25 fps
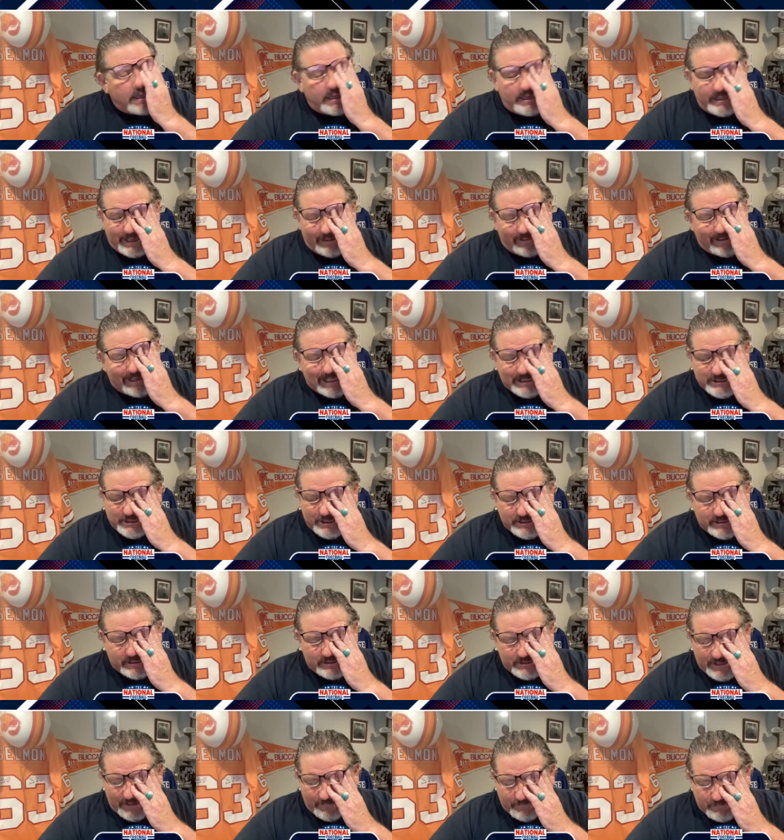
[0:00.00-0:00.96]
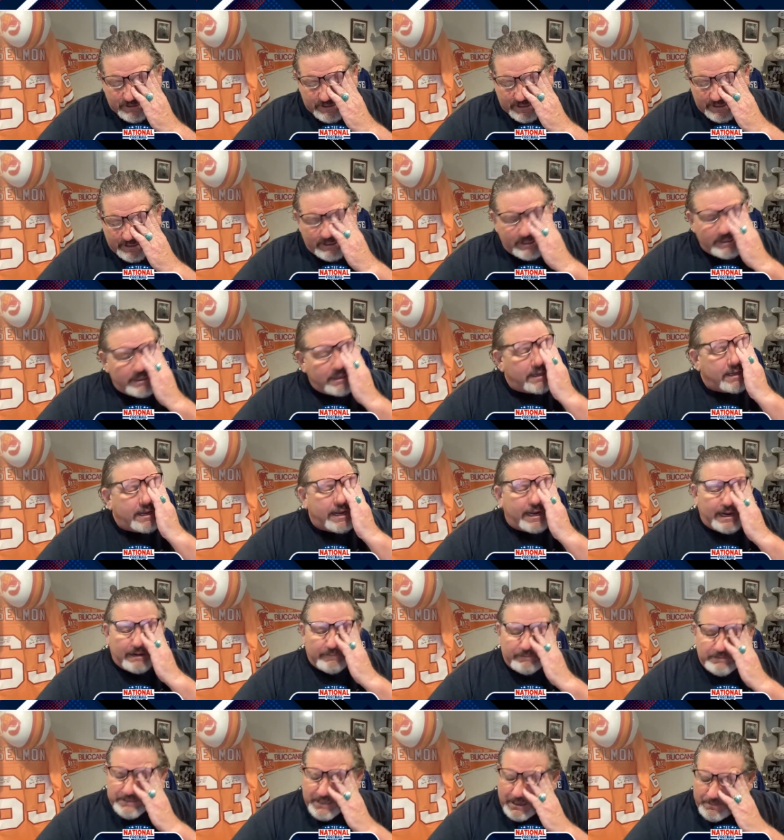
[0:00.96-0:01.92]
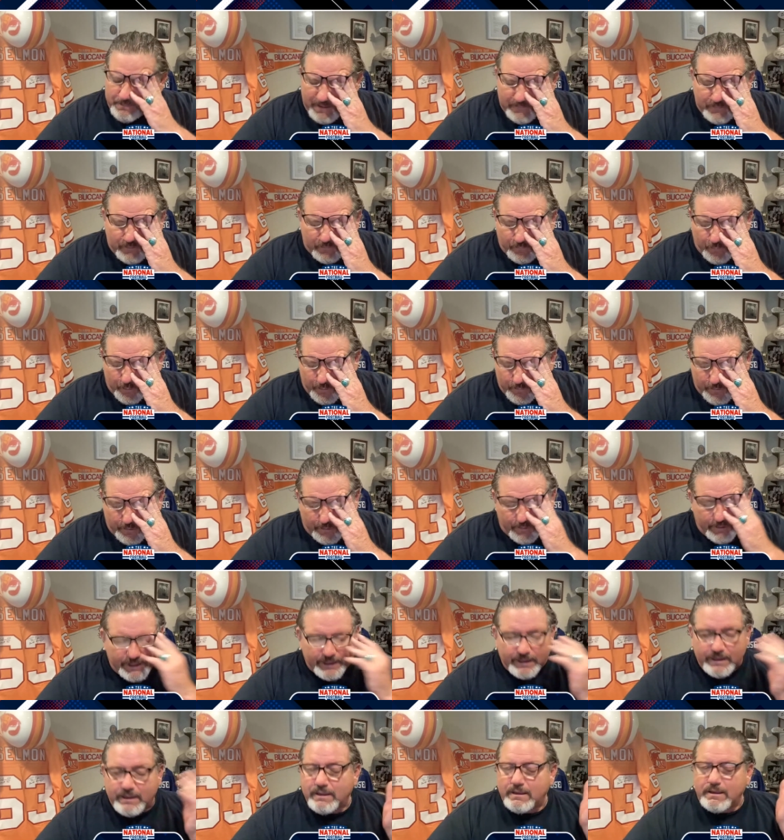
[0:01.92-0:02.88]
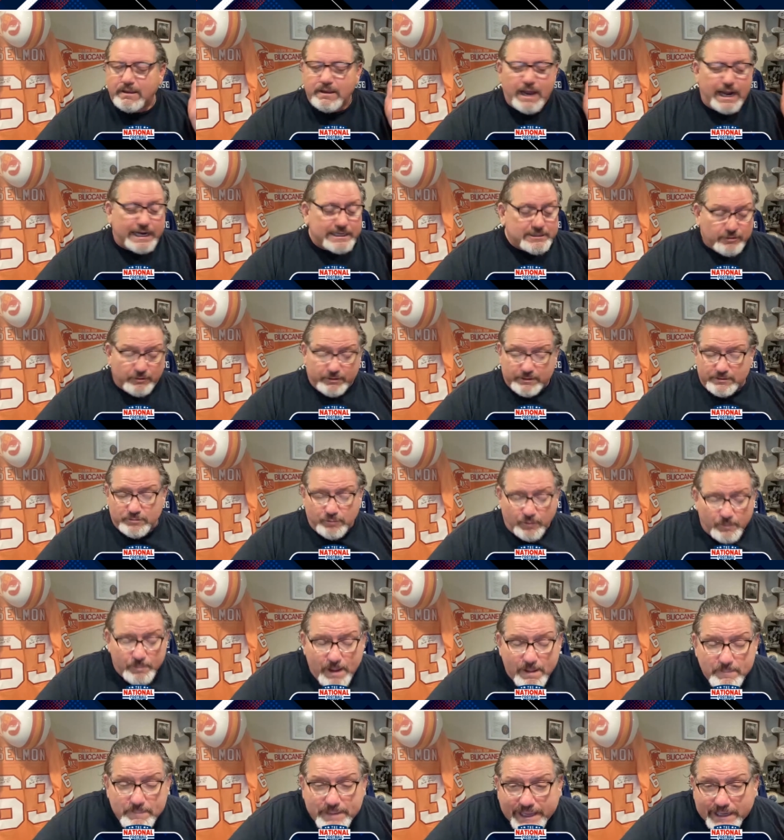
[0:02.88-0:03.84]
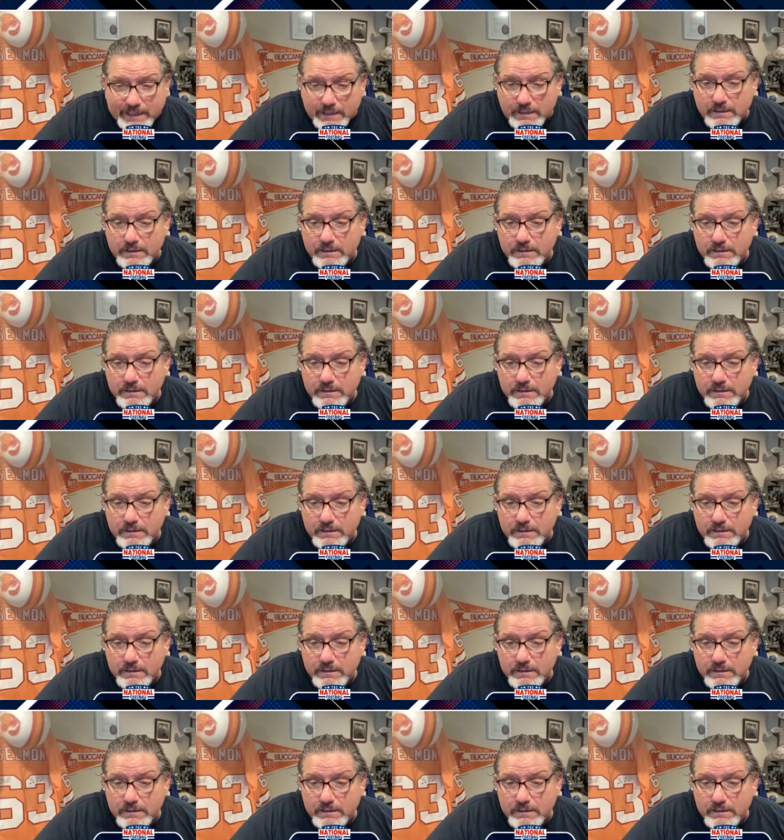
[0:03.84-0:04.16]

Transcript: Now I got Justin Jefferson, and every time after 4:30, I turn into a pumpkin.